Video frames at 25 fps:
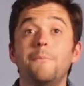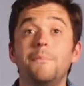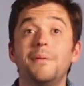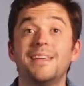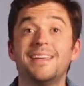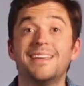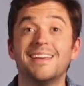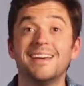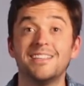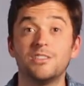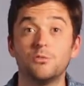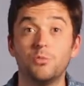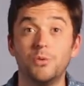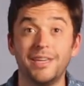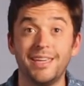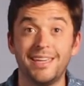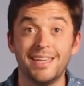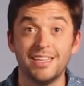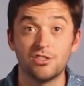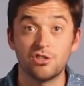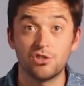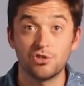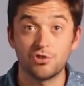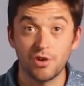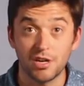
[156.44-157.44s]
because we
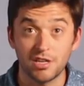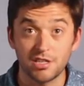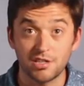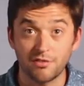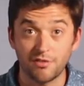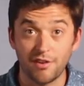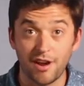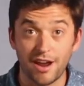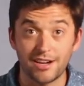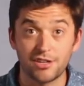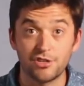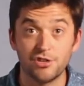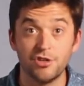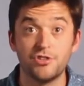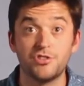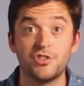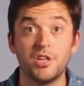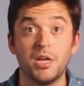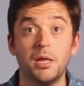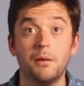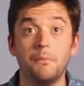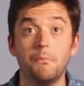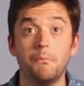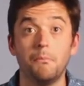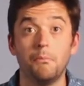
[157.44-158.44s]
get stress fractures
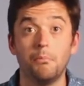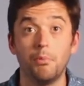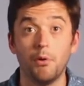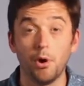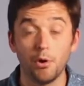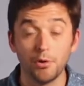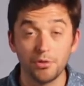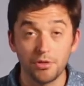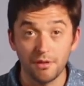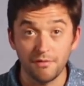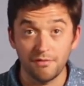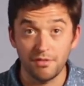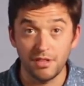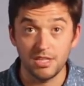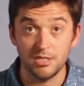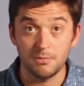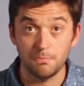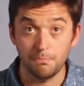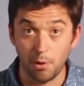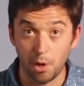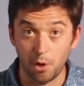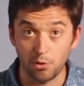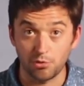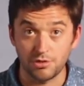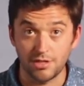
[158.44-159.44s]
in both of these
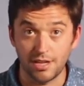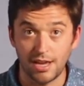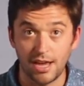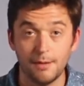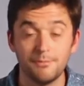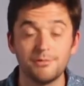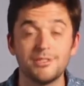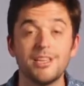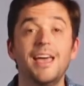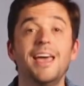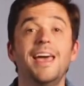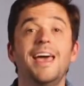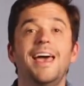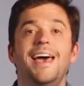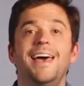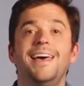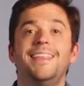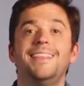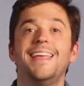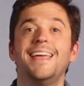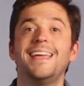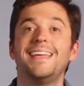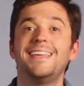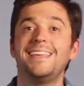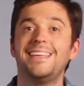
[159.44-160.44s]
bone types
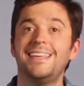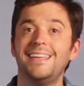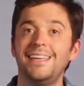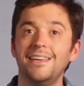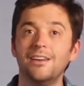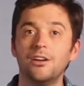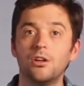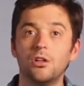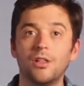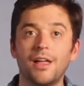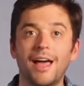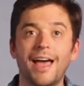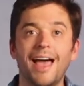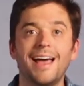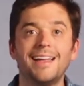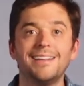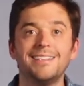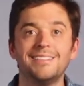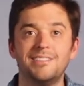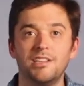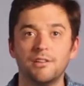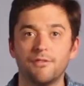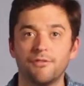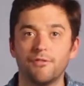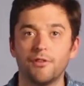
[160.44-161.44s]
and they heal
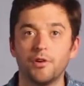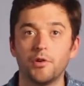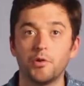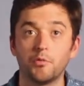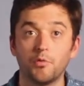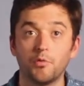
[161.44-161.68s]
at different